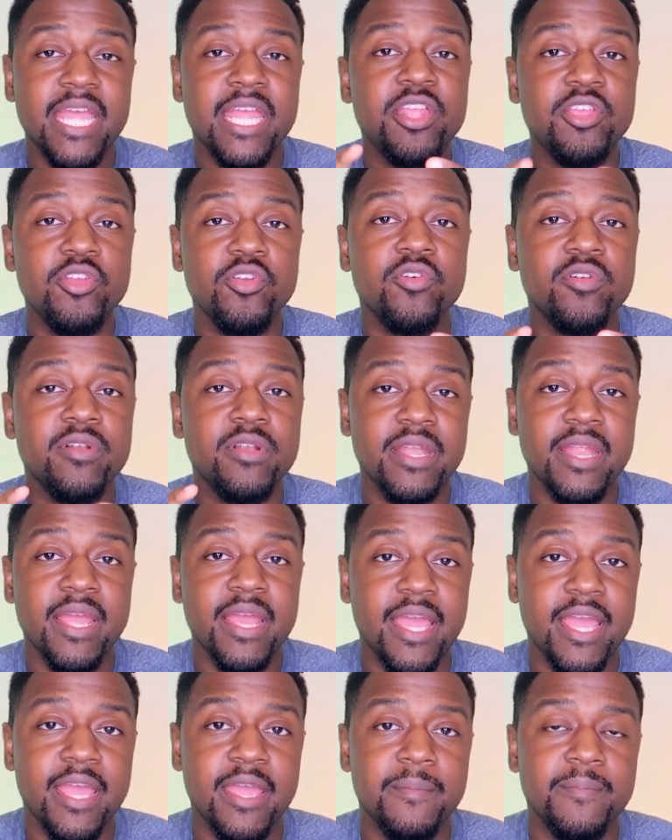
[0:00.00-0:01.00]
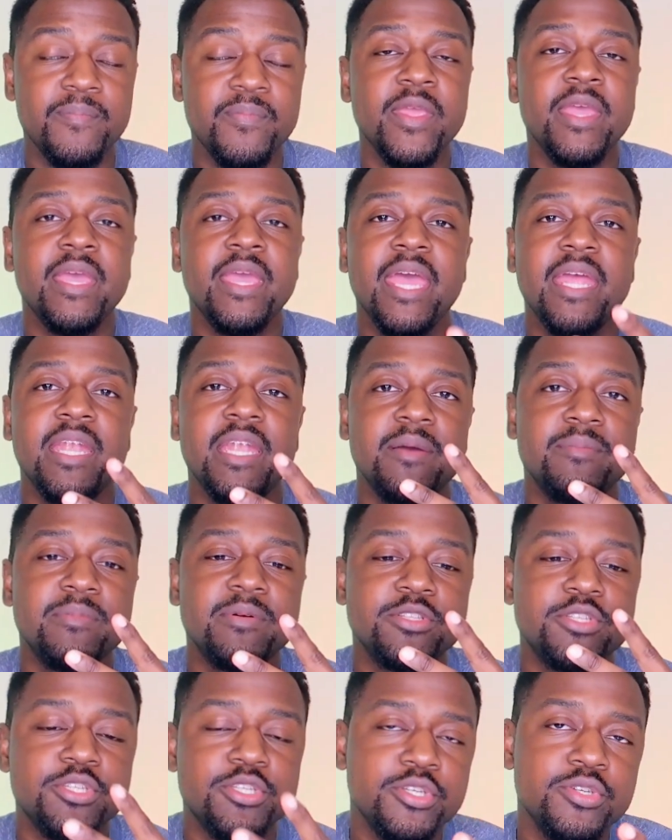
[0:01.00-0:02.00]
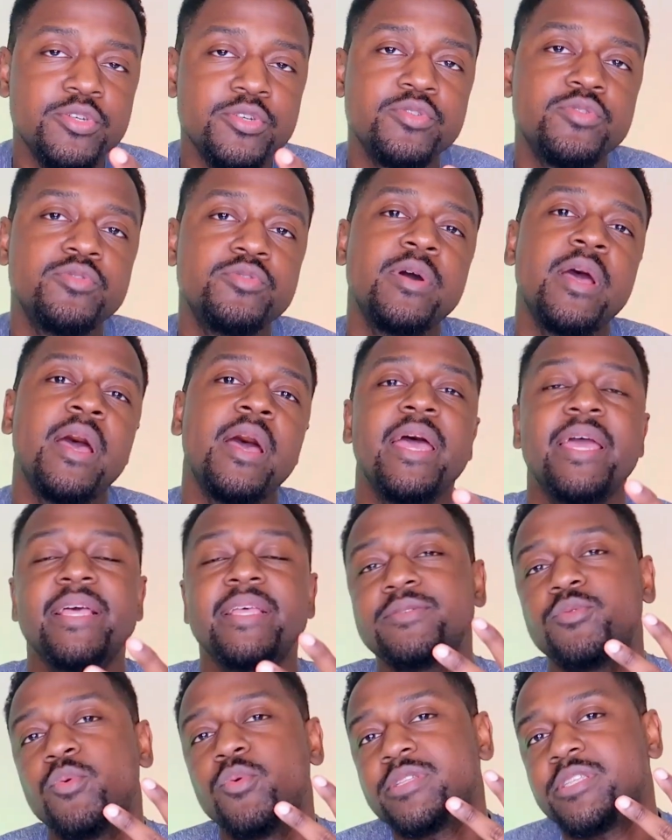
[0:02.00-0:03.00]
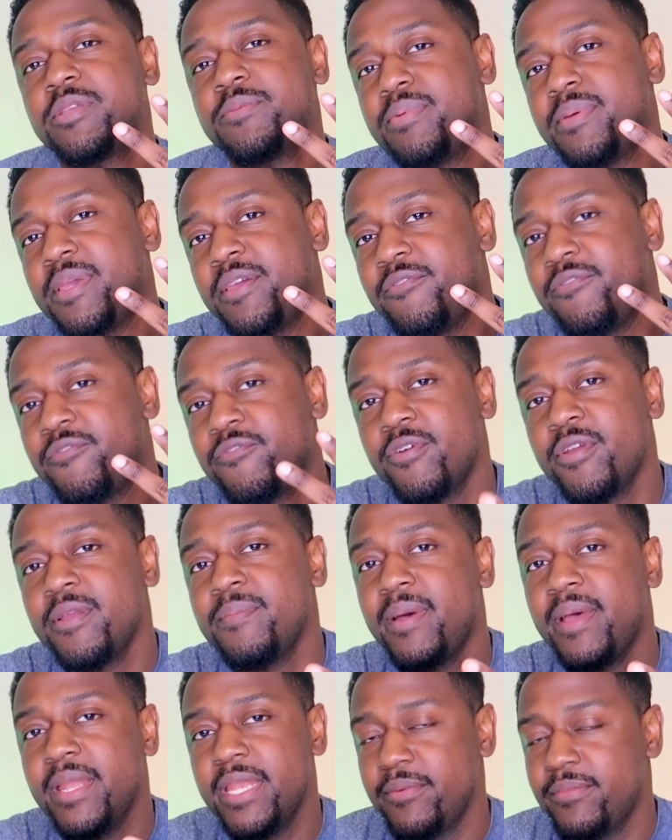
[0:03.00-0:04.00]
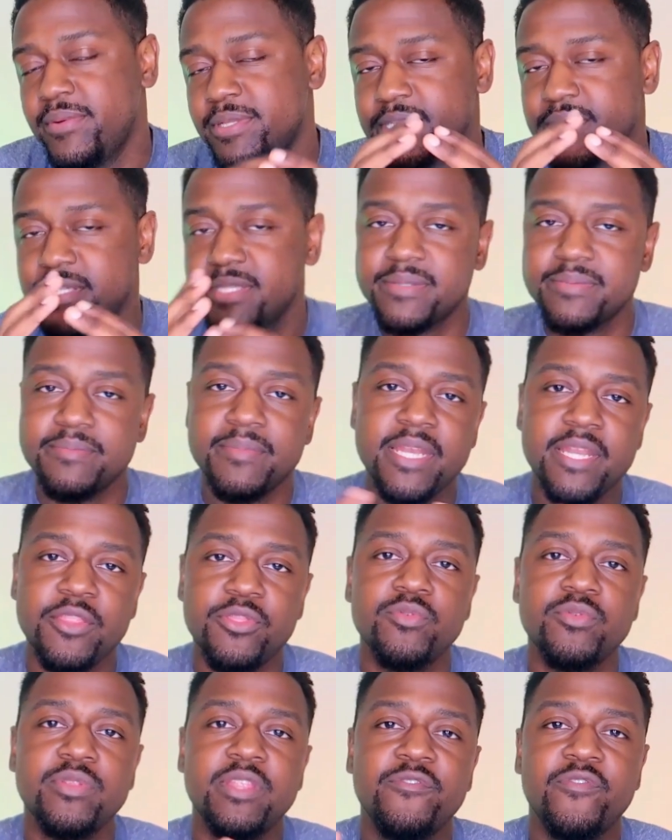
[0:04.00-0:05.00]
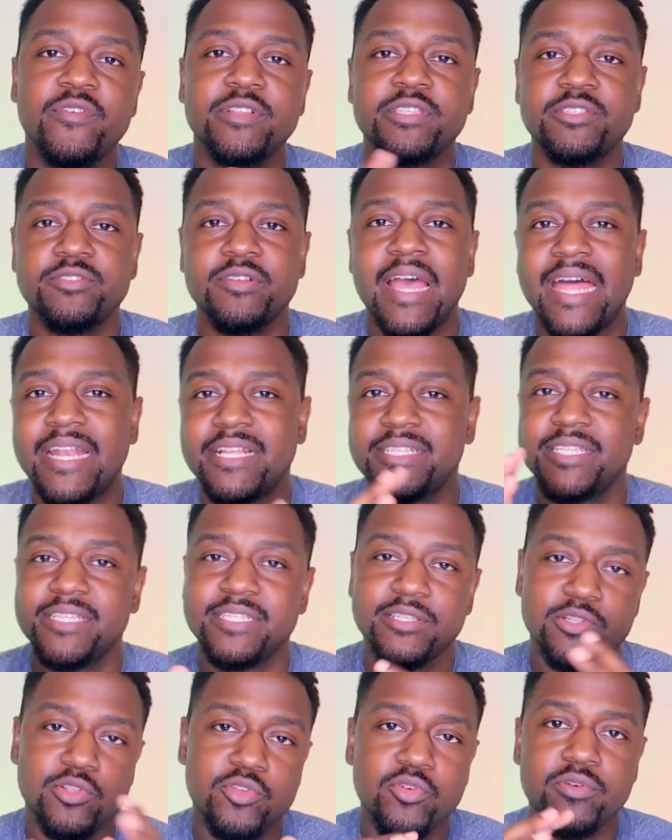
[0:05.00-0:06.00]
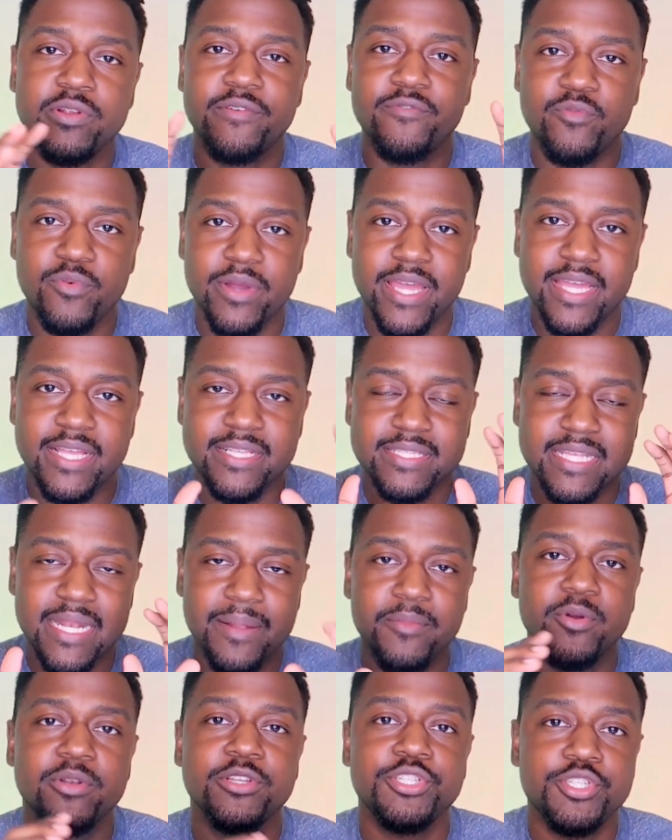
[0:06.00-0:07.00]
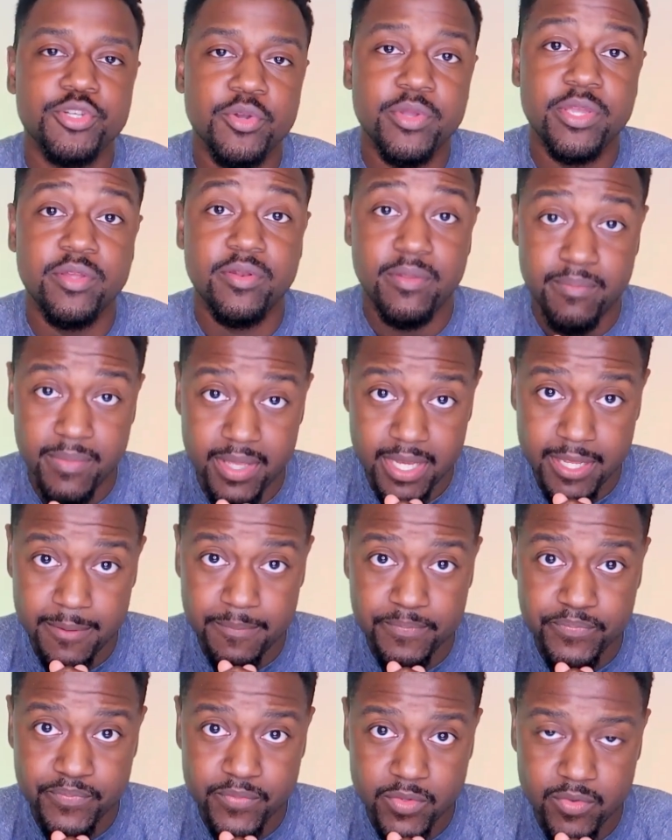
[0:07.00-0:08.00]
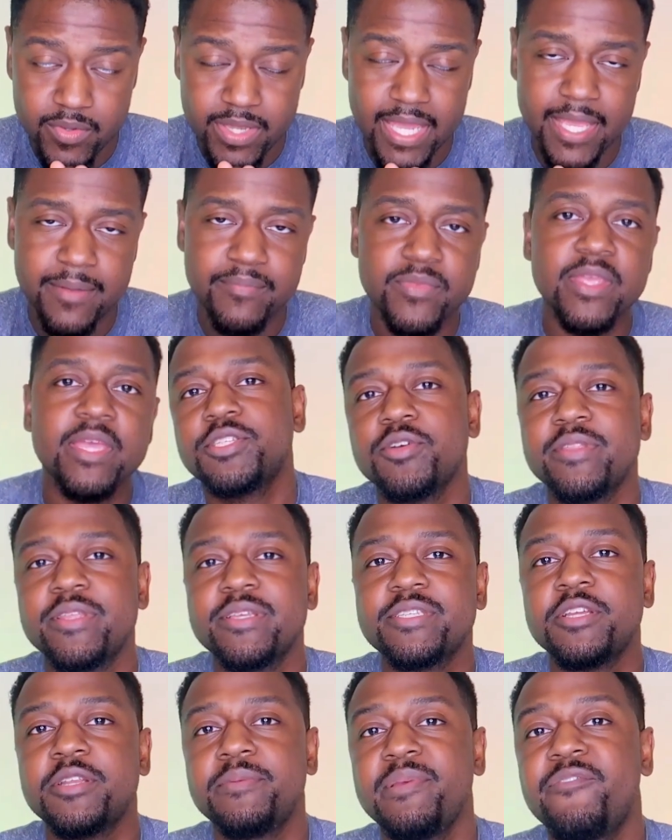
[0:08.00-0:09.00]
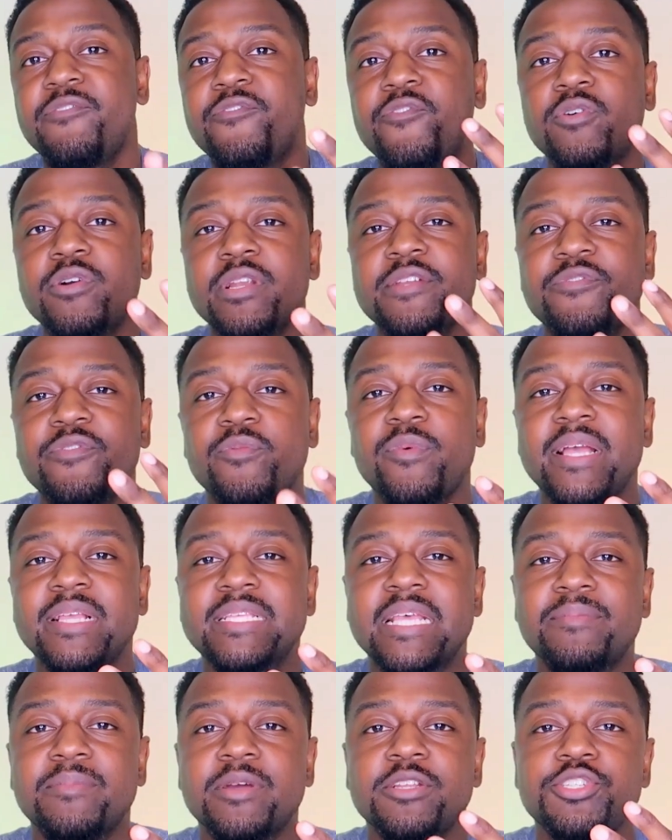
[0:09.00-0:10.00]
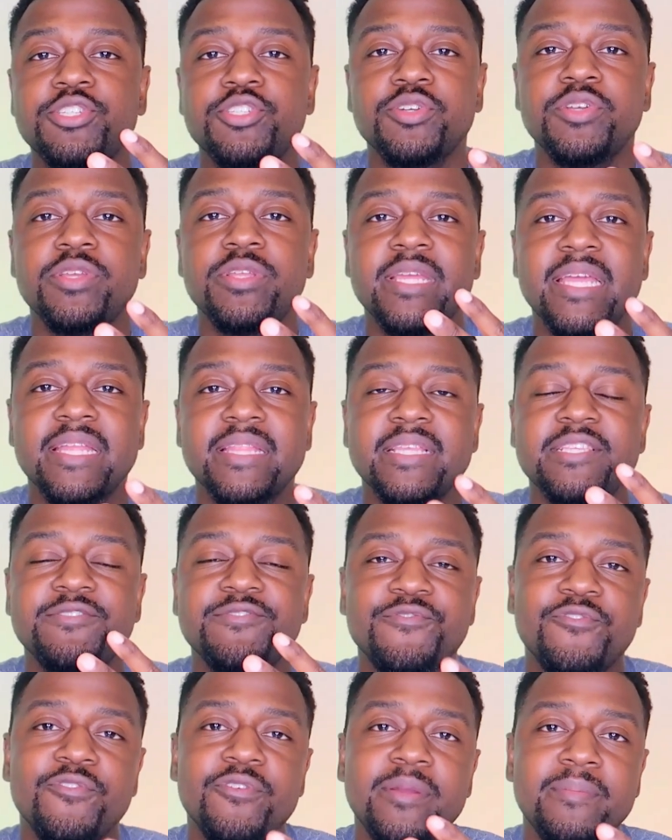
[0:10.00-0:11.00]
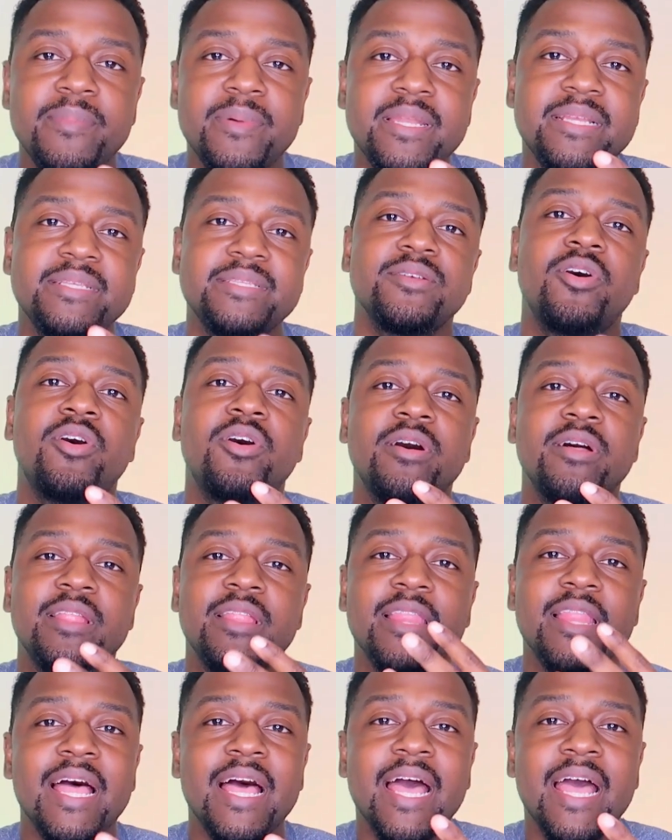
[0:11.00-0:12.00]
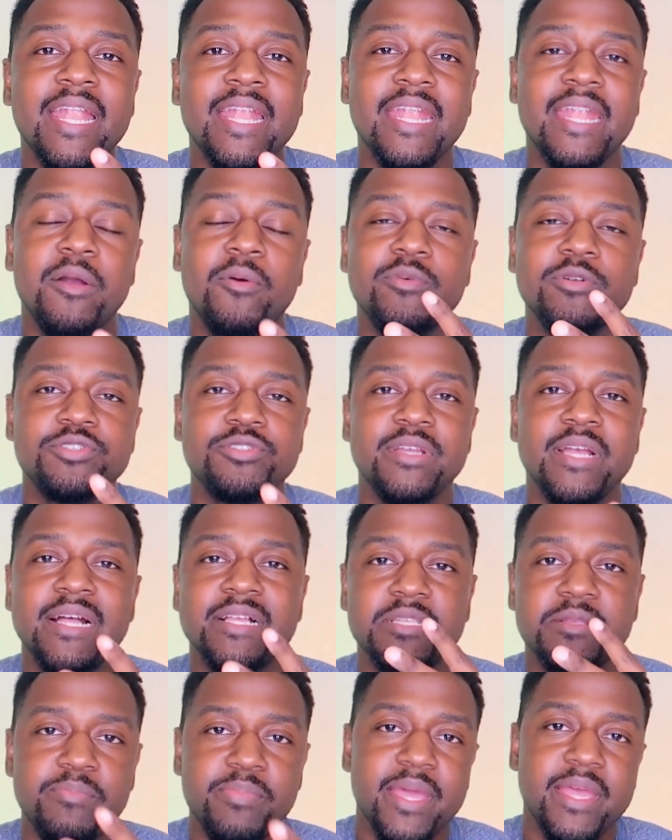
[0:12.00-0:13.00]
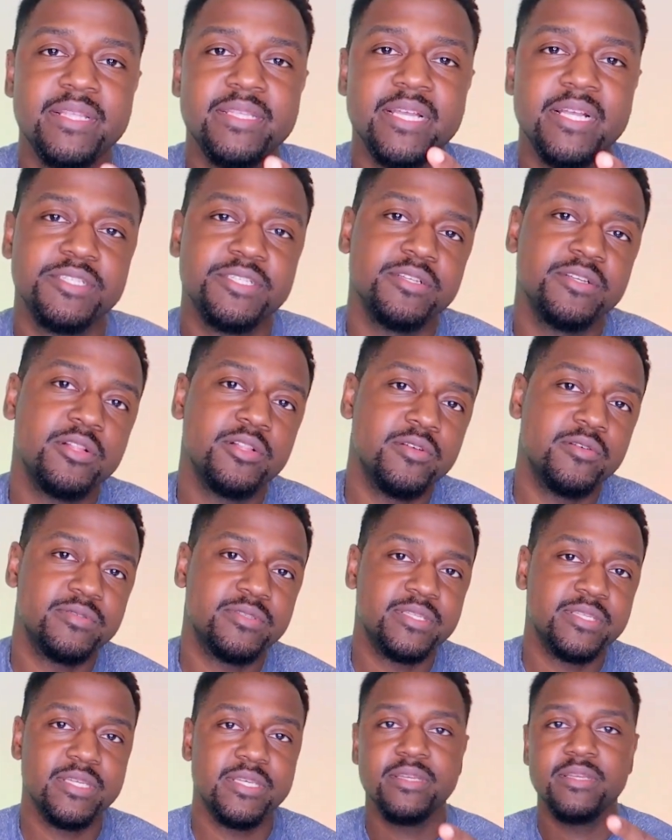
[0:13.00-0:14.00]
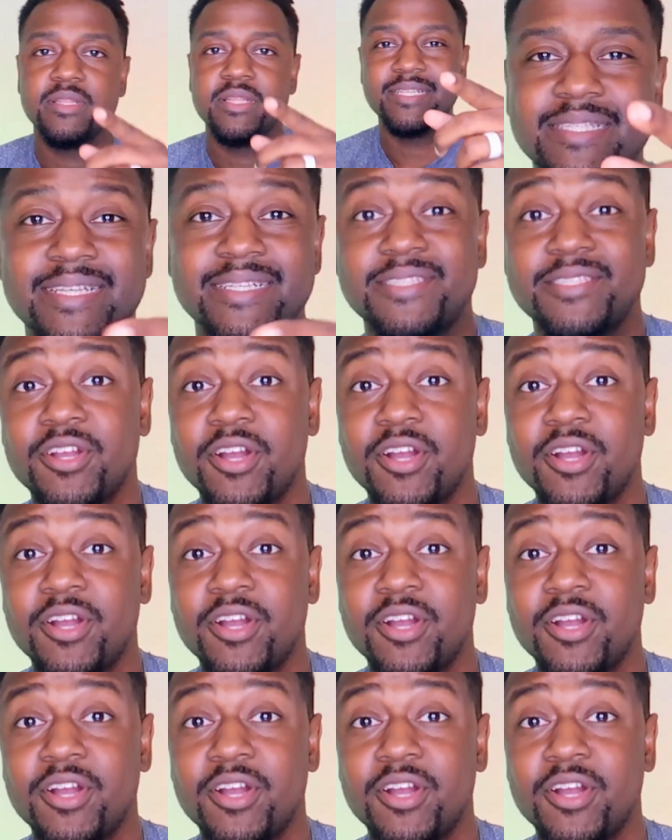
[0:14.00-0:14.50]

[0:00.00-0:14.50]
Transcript: in your name. And number 2 is going to be free money, which is money through different strategies and lucrative ways that I'm going to show you in a minute. Okay, so there's going to be 4 different ways I'm going to show you to get these free monies online, and I want you guys to pay attention closely. Let's get